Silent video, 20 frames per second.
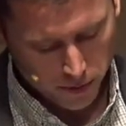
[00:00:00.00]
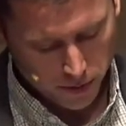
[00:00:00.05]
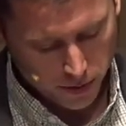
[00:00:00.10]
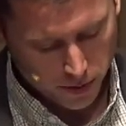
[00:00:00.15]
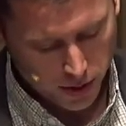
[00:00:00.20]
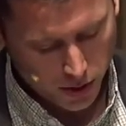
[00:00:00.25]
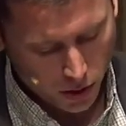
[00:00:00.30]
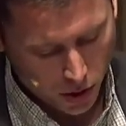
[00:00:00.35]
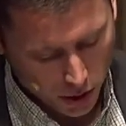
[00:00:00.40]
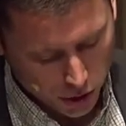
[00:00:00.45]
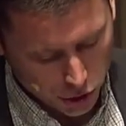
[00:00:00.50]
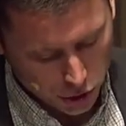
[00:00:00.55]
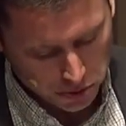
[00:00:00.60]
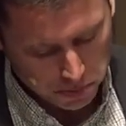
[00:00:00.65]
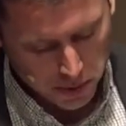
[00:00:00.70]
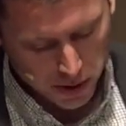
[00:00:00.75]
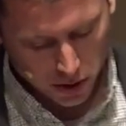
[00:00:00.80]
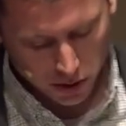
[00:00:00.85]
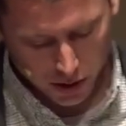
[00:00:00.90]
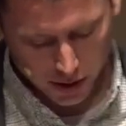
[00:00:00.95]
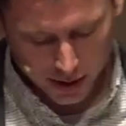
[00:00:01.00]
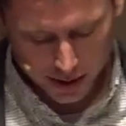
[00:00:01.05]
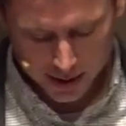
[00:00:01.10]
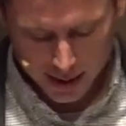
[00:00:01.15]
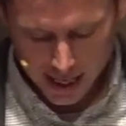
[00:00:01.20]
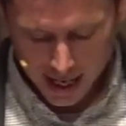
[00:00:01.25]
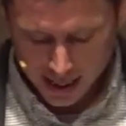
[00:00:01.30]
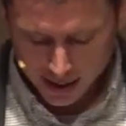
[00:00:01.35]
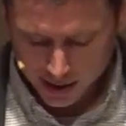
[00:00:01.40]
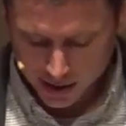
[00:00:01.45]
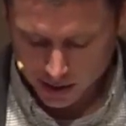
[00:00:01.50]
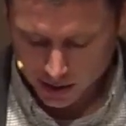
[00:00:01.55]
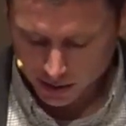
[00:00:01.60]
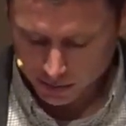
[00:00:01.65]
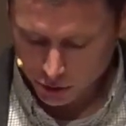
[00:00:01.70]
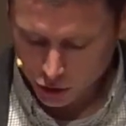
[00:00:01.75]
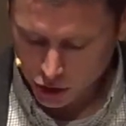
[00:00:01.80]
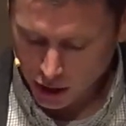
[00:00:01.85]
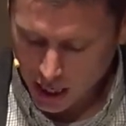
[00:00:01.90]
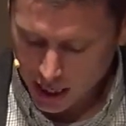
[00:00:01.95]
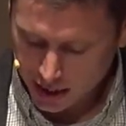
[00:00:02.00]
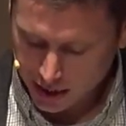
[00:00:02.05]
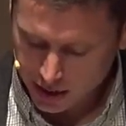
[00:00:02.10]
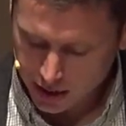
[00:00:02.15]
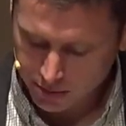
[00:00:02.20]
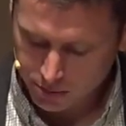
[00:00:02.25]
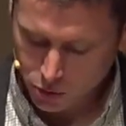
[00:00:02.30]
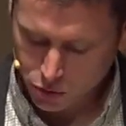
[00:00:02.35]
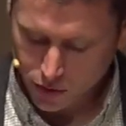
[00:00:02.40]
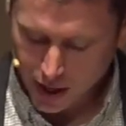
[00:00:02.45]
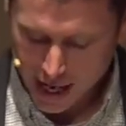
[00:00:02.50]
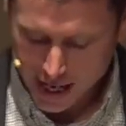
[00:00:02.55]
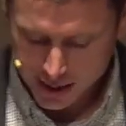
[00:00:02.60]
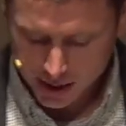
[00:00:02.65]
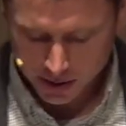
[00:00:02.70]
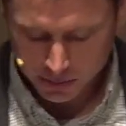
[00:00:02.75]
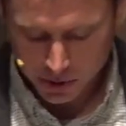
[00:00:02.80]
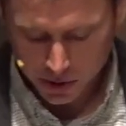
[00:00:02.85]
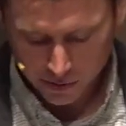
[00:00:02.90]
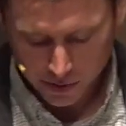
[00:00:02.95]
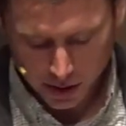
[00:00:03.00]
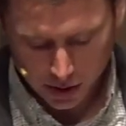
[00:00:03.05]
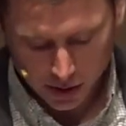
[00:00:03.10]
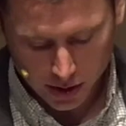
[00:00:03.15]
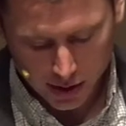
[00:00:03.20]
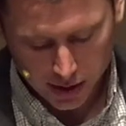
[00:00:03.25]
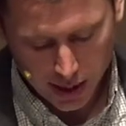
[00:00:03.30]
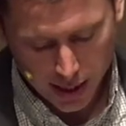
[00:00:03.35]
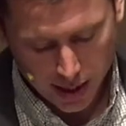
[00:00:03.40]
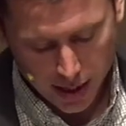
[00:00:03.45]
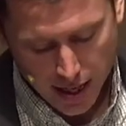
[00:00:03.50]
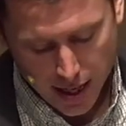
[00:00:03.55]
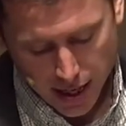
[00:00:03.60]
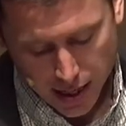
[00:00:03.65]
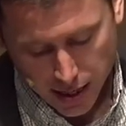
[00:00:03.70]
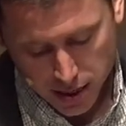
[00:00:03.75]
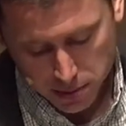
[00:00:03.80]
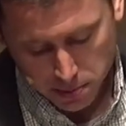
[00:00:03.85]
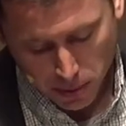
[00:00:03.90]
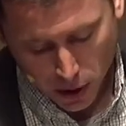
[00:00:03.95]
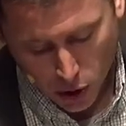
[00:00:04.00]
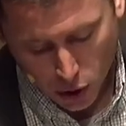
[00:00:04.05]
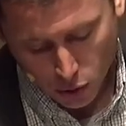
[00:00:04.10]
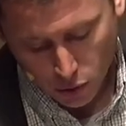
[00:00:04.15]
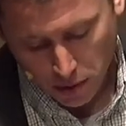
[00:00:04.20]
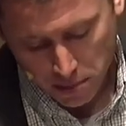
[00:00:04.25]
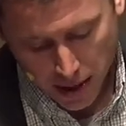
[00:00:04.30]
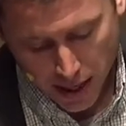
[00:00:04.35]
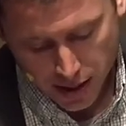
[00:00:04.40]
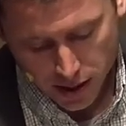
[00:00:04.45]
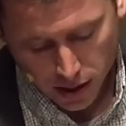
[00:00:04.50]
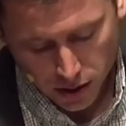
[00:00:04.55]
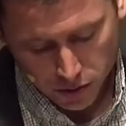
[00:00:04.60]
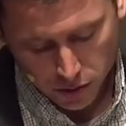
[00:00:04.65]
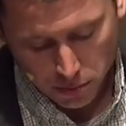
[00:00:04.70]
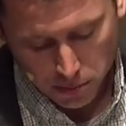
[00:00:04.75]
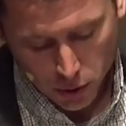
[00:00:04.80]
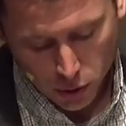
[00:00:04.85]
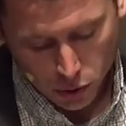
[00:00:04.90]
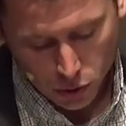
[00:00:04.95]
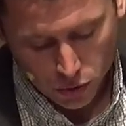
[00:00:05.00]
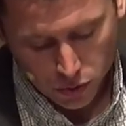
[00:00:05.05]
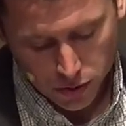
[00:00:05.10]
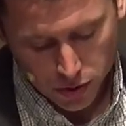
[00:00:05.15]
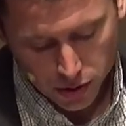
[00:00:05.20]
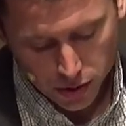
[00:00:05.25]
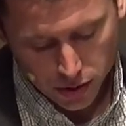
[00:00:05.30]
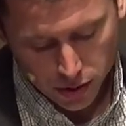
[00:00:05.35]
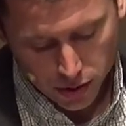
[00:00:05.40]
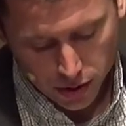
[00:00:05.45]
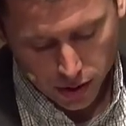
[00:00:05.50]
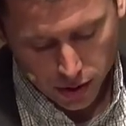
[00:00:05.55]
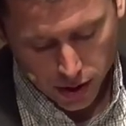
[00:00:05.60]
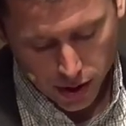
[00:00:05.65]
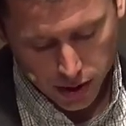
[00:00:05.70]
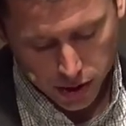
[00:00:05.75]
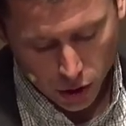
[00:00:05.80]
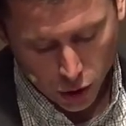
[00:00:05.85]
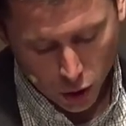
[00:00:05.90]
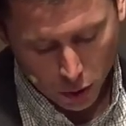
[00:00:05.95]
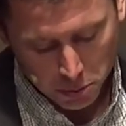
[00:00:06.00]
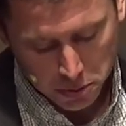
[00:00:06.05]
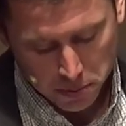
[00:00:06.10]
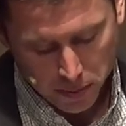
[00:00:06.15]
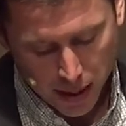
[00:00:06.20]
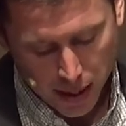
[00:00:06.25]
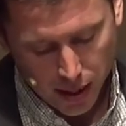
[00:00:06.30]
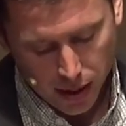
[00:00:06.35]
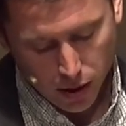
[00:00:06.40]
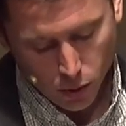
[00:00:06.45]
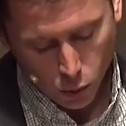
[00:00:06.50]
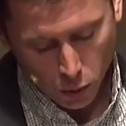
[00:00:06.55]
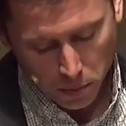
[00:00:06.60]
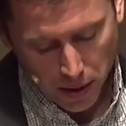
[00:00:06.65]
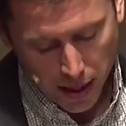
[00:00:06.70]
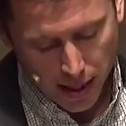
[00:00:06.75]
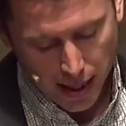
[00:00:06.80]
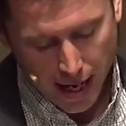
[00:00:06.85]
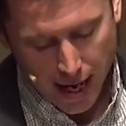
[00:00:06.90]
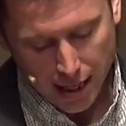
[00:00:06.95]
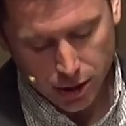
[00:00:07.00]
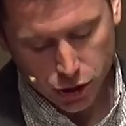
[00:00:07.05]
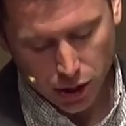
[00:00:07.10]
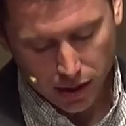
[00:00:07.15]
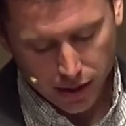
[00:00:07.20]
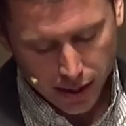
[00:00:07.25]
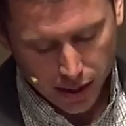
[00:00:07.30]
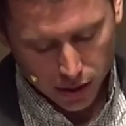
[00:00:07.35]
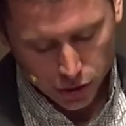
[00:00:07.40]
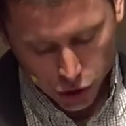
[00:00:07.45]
The archers bitterly attacked him, shot at him, harassed him severely, yet his bow remained unremoved. His arms were made agile. Here